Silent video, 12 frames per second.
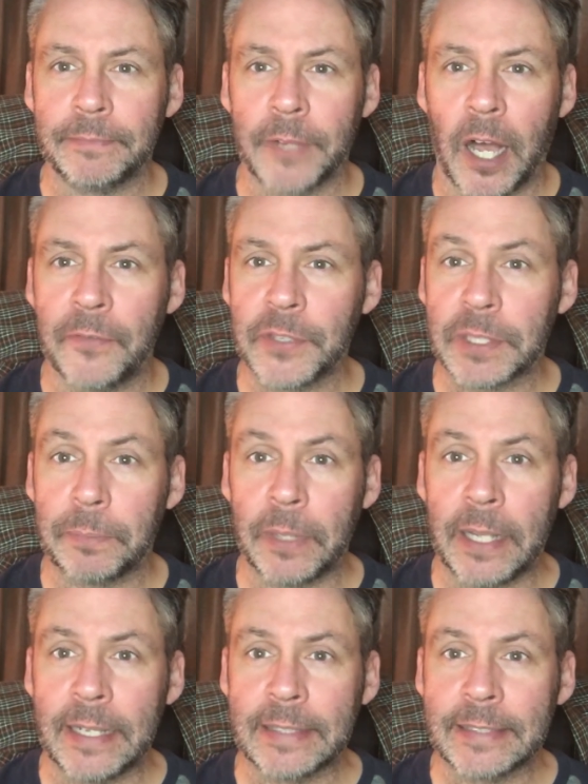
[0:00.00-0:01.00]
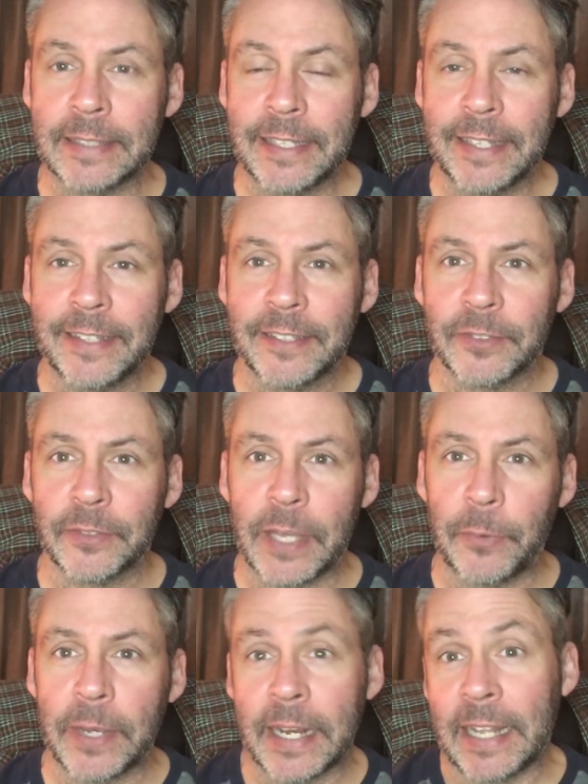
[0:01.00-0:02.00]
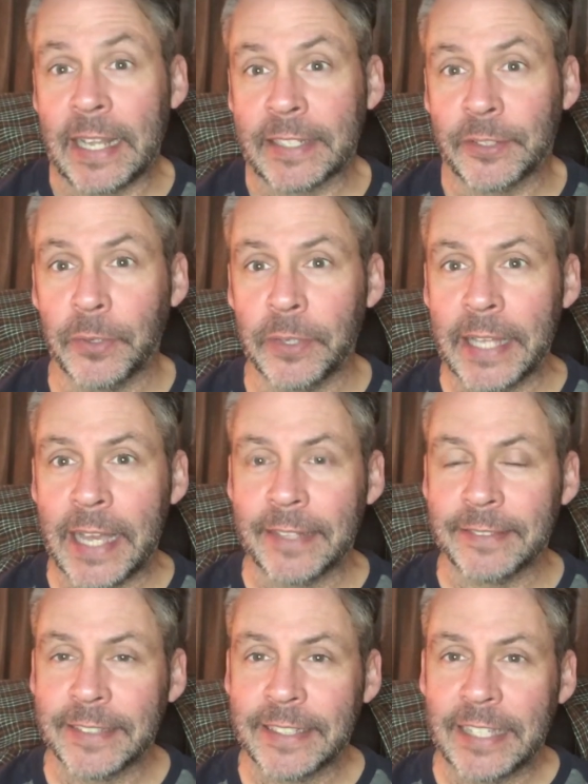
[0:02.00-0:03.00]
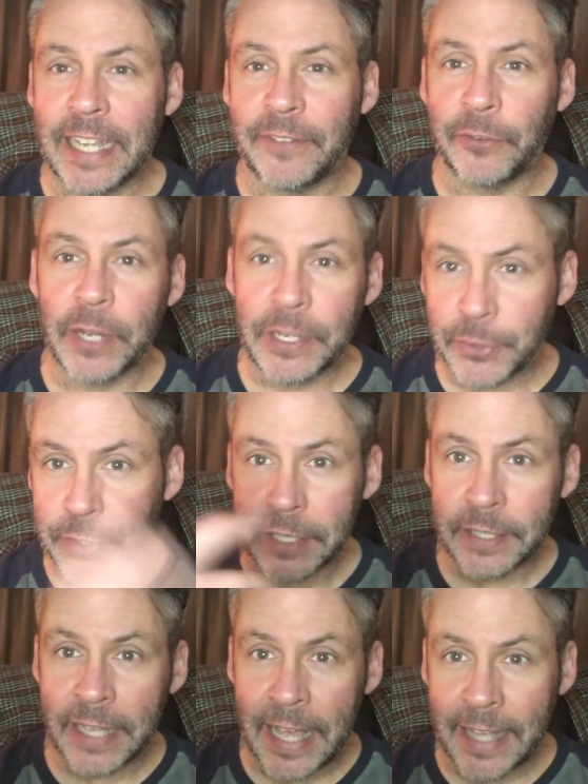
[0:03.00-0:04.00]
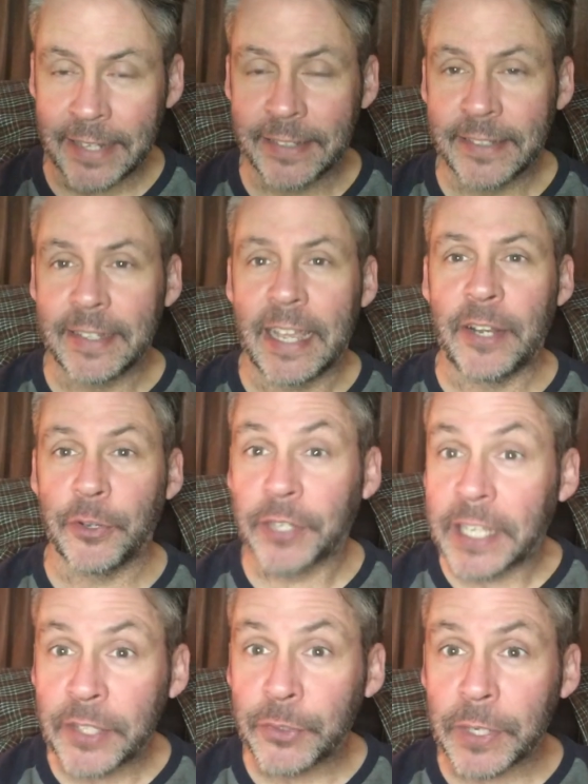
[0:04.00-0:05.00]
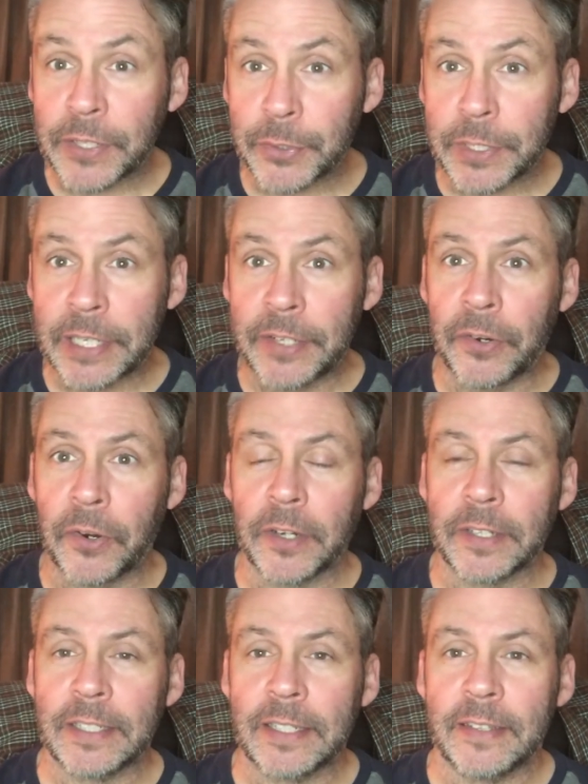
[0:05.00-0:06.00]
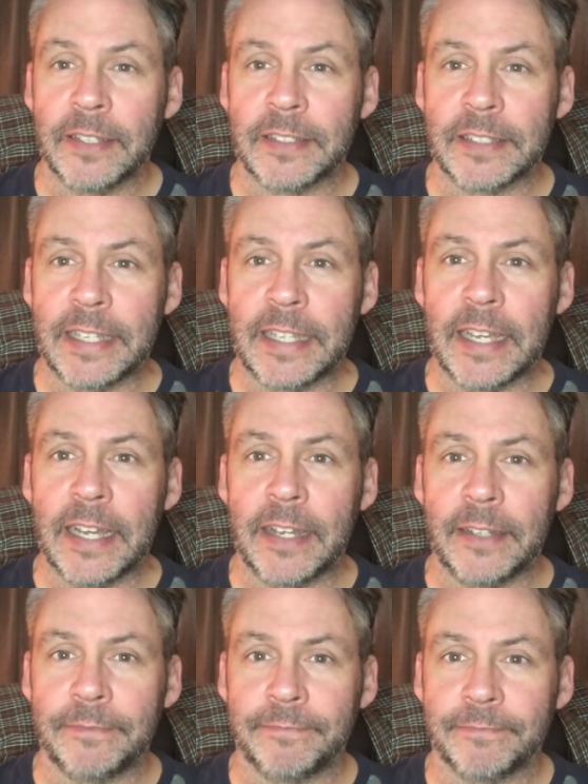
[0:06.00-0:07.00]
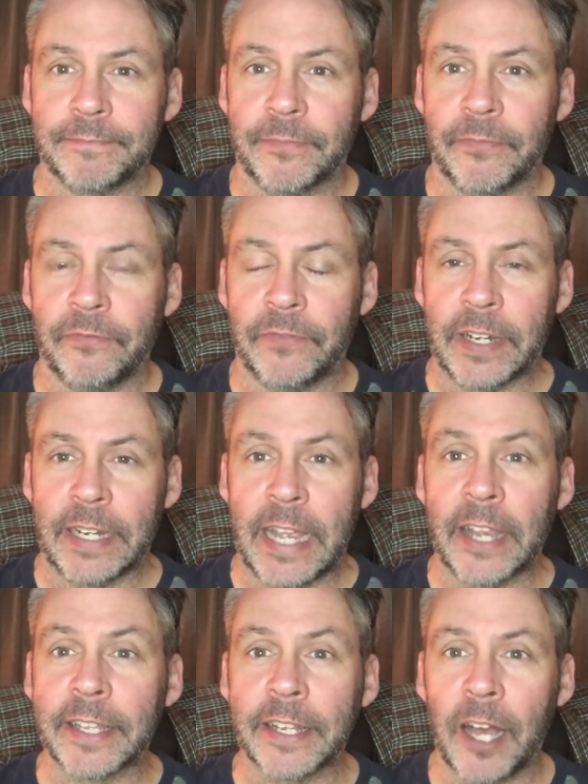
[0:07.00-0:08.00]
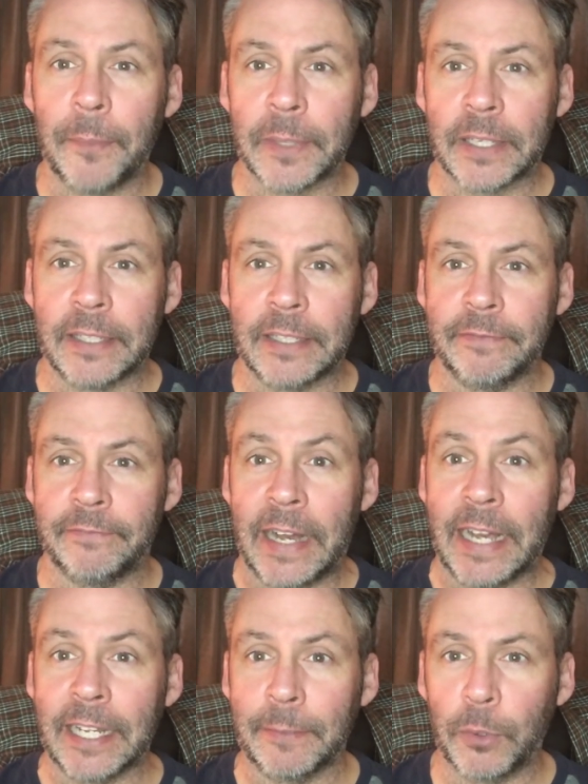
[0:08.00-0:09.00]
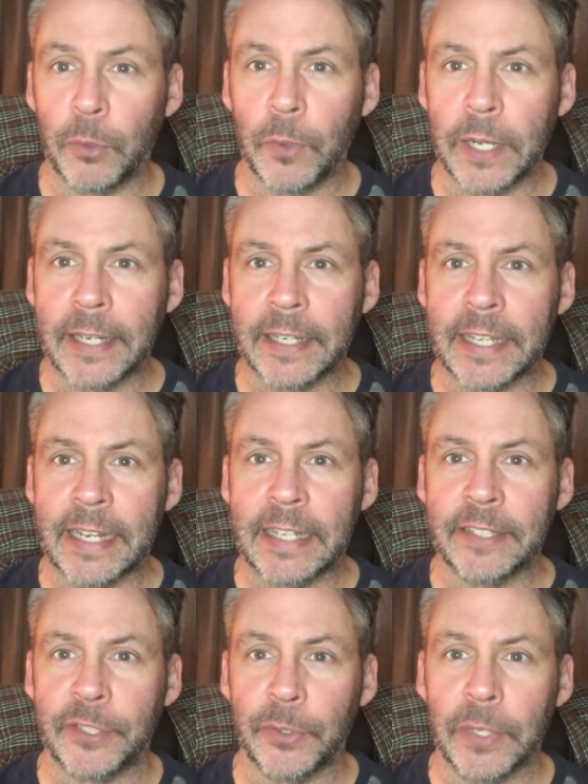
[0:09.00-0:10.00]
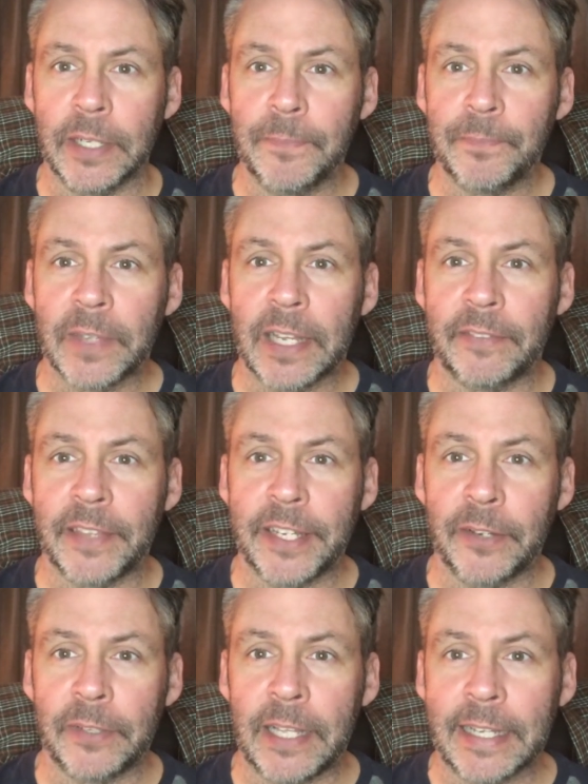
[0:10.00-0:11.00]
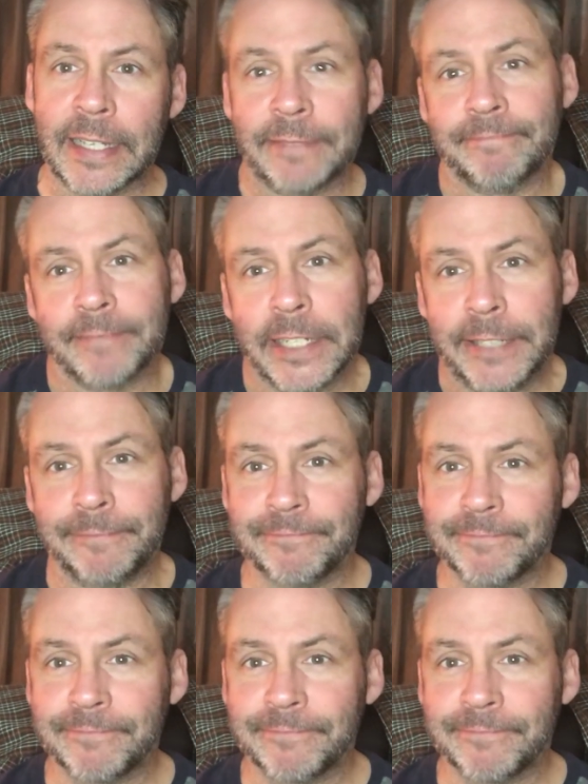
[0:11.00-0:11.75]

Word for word: office supplies. So that way, and I like doing that. And if you're interested in that and your kids are interested in art, this is a uh, very economically viable way to get into it. And if they don't like it, well,